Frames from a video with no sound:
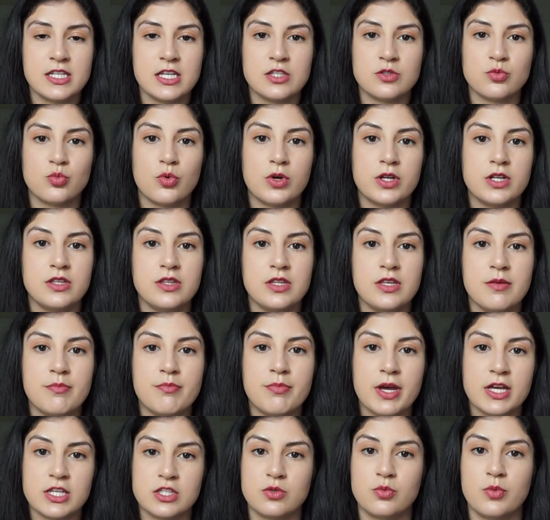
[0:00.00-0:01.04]
is one of the
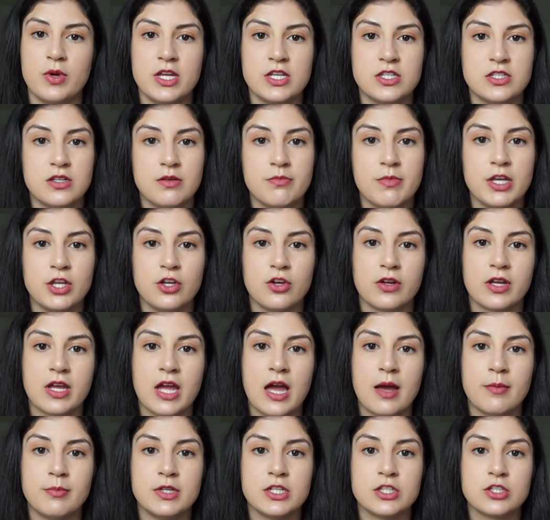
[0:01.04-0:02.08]
best ways to make your
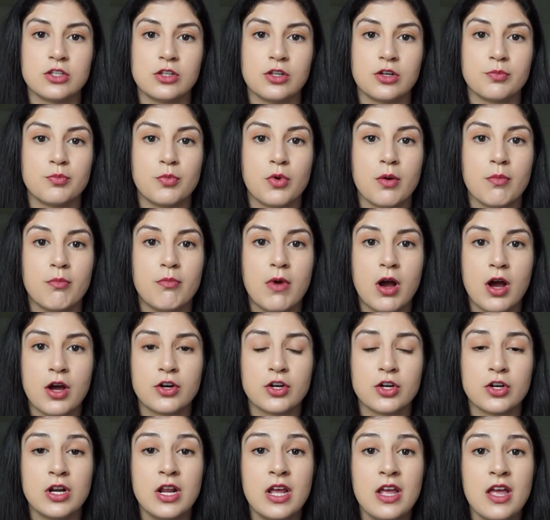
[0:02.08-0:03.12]
cabinets look more
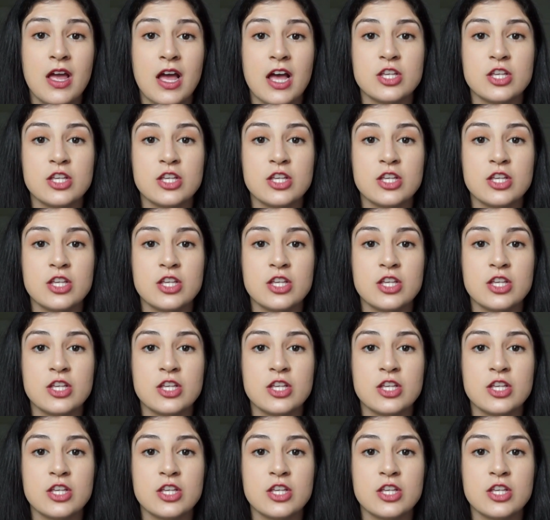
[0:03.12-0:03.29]
modern,